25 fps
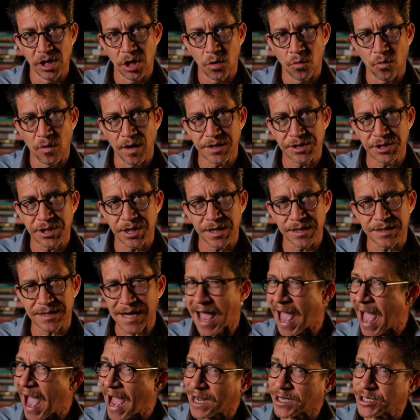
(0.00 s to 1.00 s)
which is
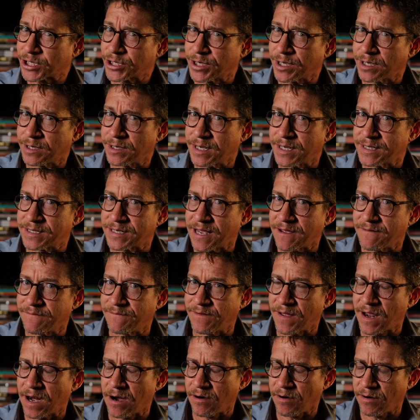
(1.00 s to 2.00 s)
action is a
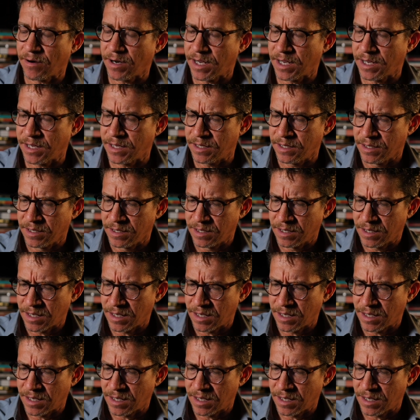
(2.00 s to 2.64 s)
very